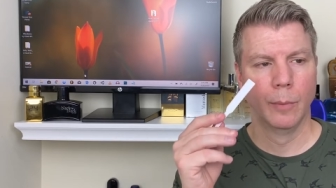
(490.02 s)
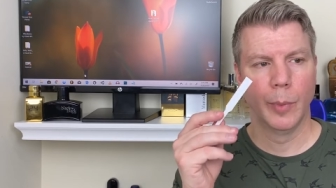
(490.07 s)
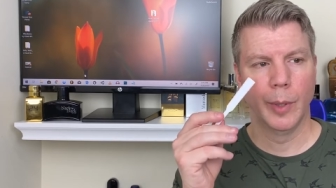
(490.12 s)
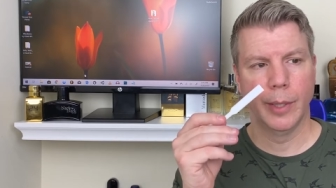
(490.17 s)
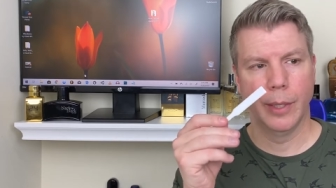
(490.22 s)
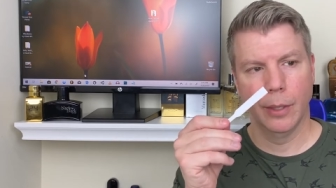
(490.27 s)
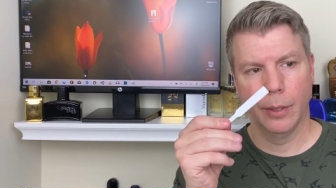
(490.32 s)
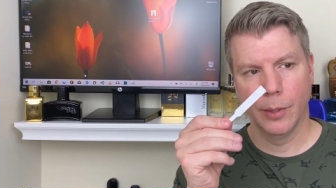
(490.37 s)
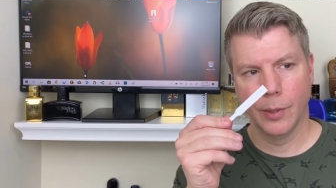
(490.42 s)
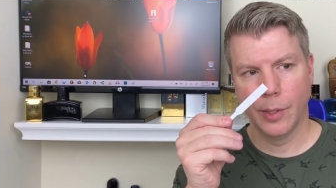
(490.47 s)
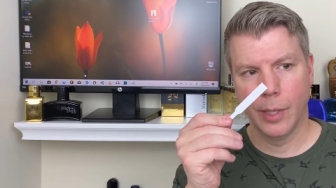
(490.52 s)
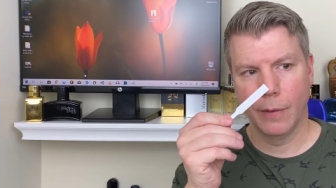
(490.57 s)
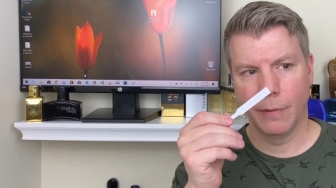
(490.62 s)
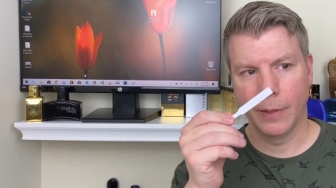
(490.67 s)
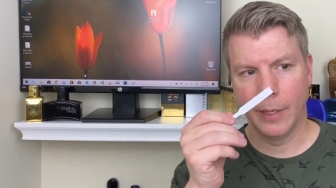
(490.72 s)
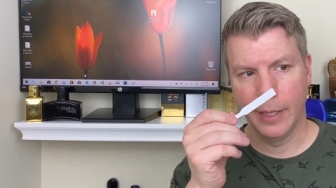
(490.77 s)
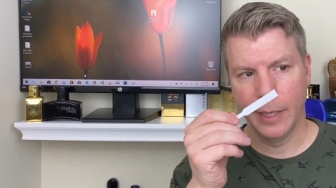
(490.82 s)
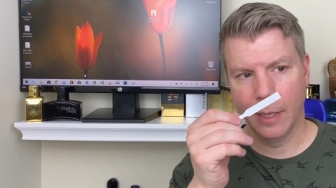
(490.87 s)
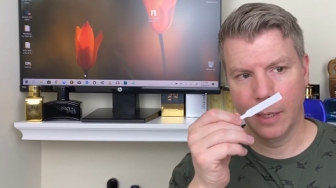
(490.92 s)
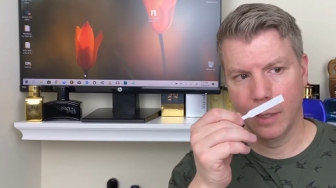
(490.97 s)
but there's
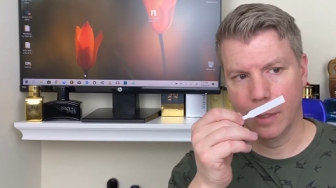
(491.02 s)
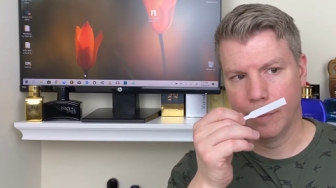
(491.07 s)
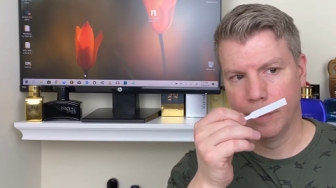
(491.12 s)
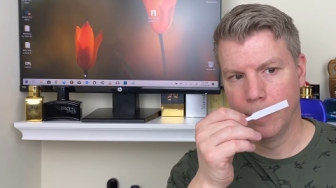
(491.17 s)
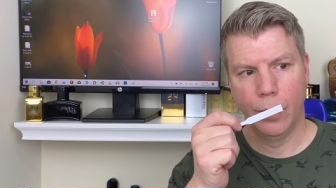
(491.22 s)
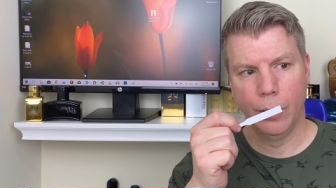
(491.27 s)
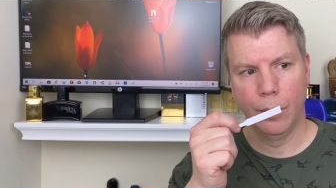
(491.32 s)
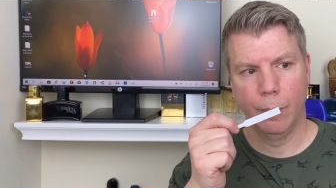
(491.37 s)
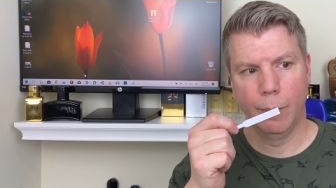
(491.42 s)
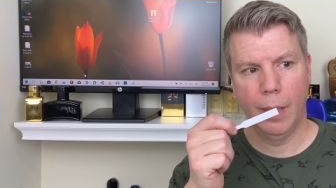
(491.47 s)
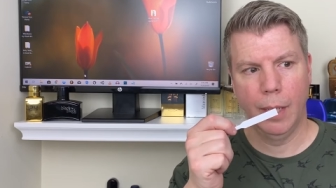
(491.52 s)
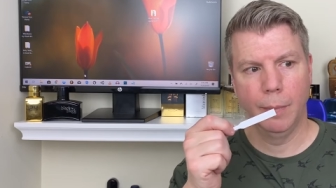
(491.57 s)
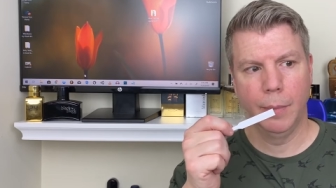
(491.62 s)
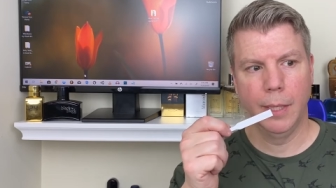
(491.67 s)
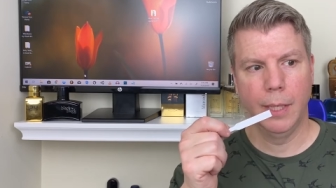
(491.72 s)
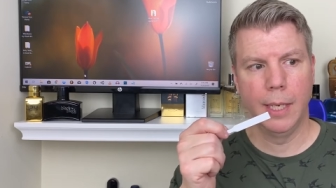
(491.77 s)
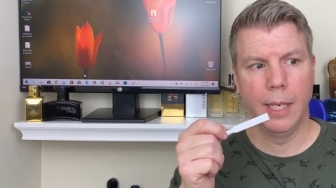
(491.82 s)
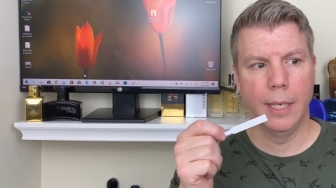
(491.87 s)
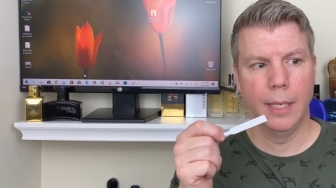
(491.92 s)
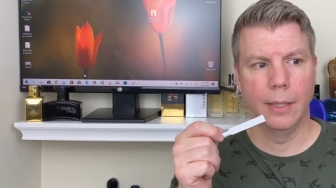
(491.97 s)
definitely a, whether it might
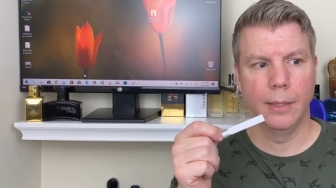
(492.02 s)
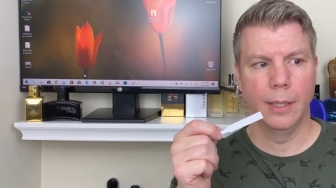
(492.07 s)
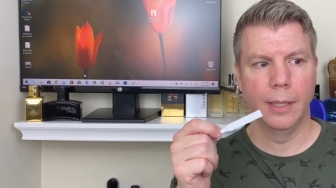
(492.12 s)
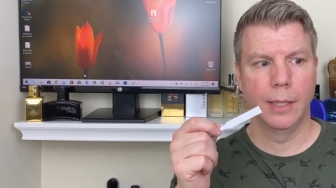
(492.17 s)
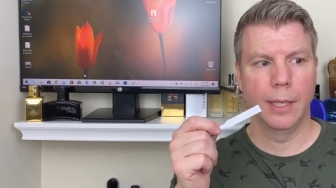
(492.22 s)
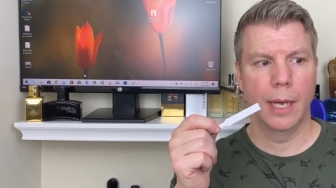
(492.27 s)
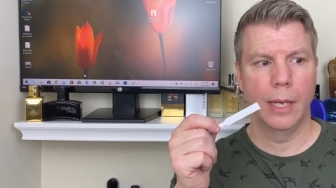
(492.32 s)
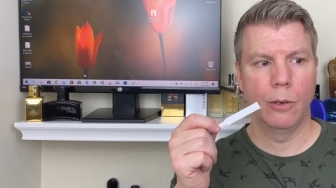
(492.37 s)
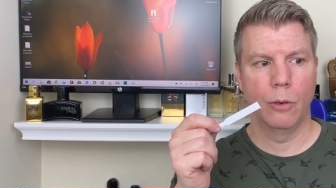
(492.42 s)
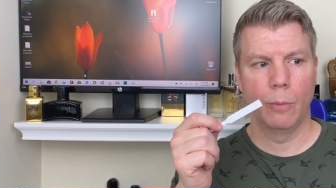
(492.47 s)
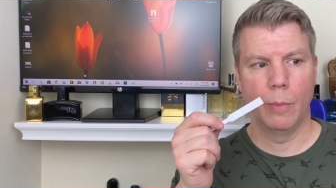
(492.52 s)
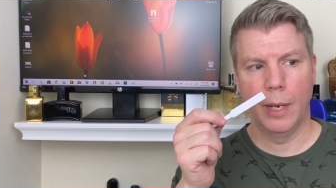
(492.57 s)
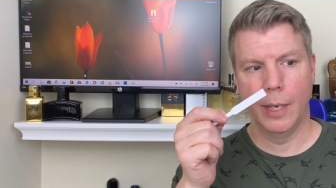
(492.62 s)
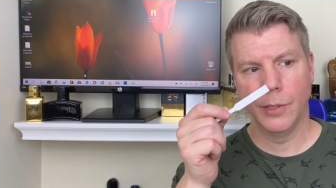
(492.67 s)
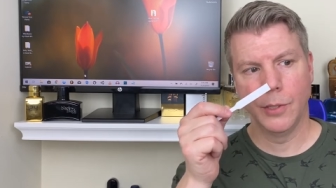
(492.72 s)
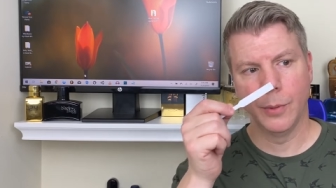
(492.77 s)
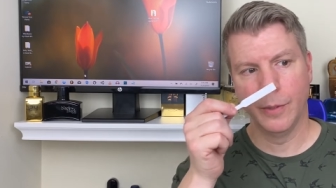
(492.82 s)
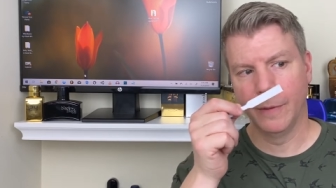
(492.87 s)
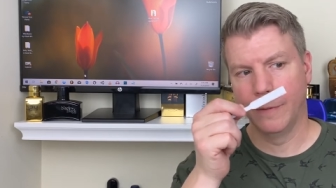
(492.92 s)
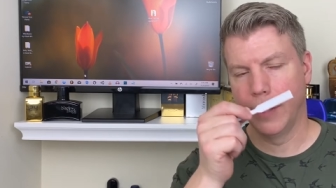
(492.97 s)
be, it, it kind of
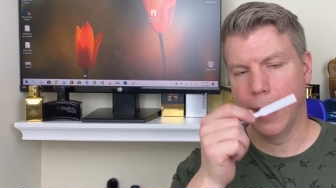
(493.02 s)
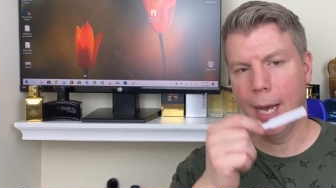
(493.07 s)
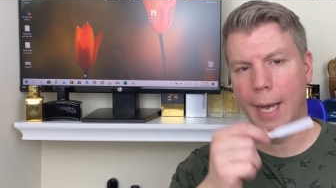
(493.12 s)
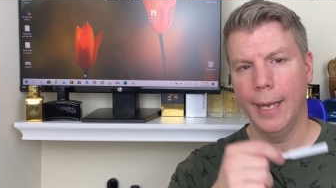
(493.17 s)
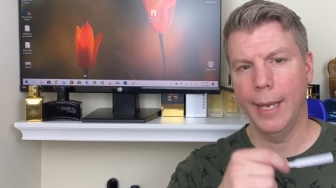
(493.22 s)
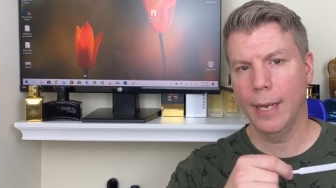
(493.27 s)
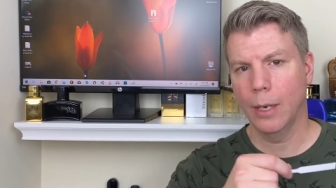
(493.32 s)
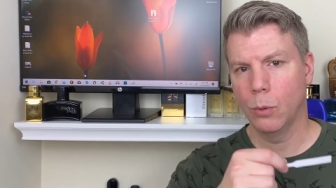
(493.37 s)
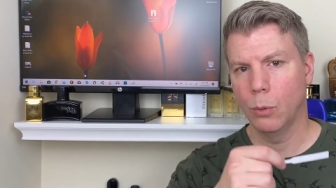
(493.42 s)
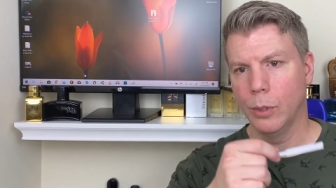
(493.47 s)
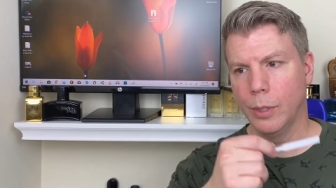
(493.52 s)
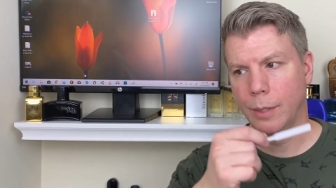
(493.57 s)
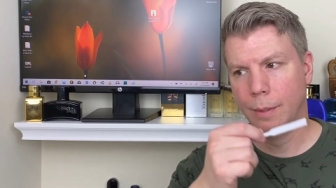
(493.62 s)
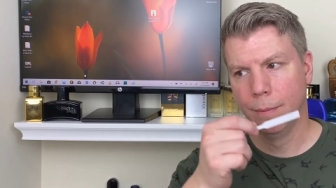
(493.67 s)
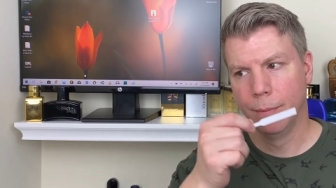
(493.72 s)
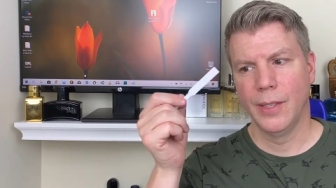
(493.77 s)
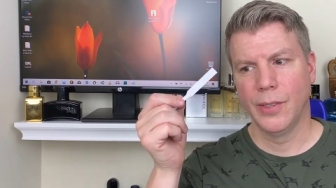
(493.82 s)
reminds me of guaiac wood.